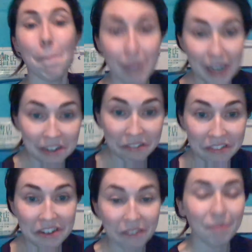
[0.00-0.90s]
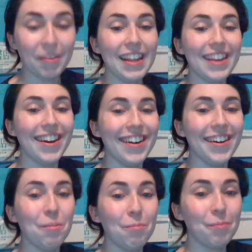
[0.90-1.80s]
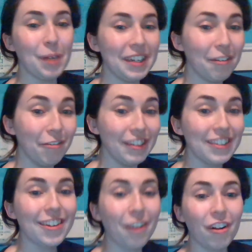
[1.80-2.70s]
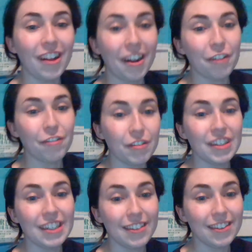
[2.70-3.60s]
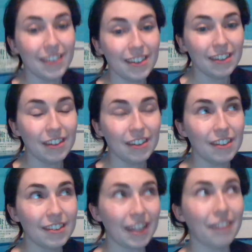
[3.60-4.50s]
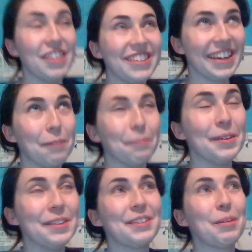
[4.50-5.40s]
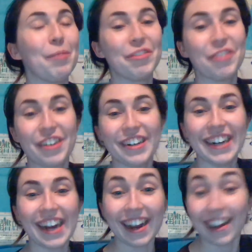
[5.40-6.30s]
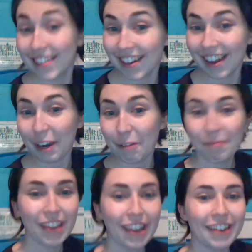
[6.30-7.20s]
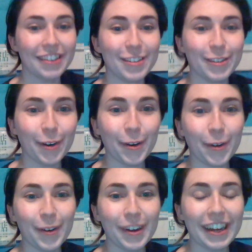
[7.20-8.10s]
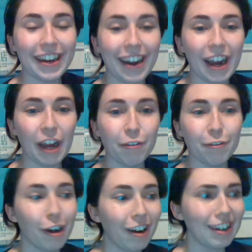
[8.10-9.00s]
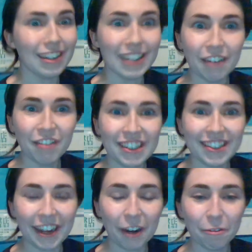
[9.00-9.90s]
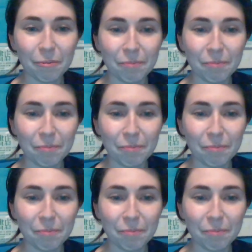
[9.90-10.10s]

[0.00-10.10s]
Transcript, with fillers: but I don't know. Um, but visit all 157 temples before I die. So I've got 11 down